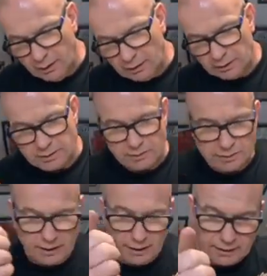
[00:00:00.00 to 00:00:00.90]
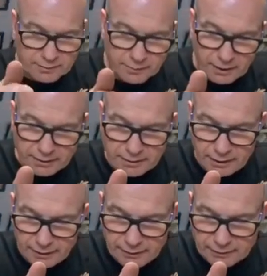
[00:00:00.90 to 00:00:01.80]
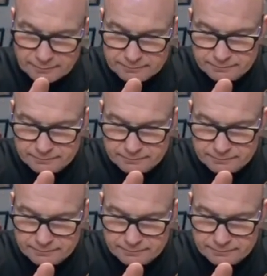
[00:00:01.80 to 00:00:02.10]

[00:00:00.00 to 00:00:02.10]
Let's just get this back together.